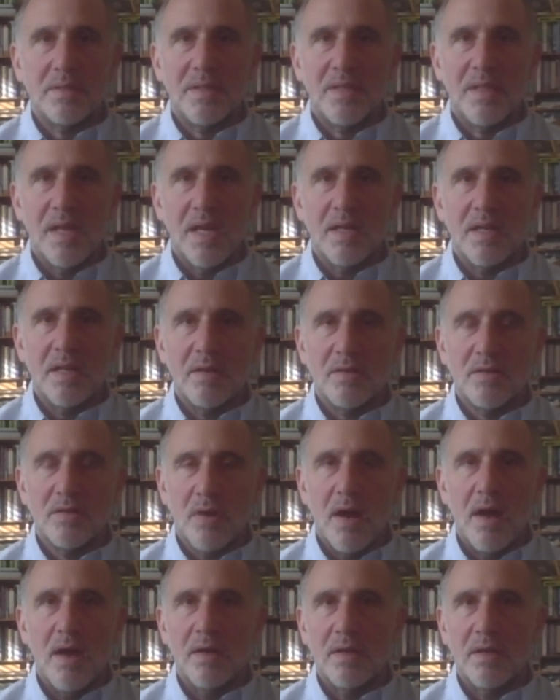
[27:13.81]
the end of their
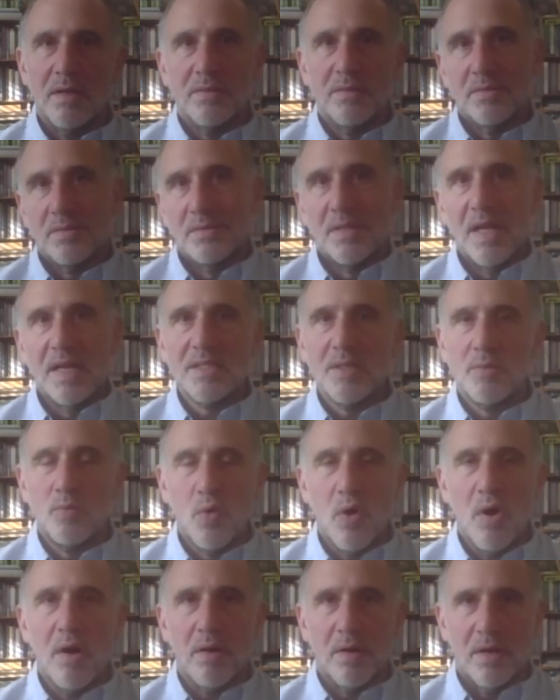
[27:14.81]
trial and goes, doesn't
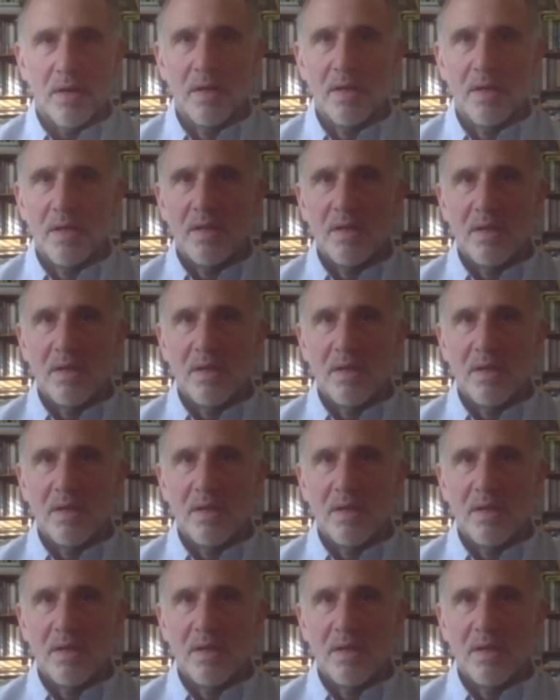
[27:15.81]
work.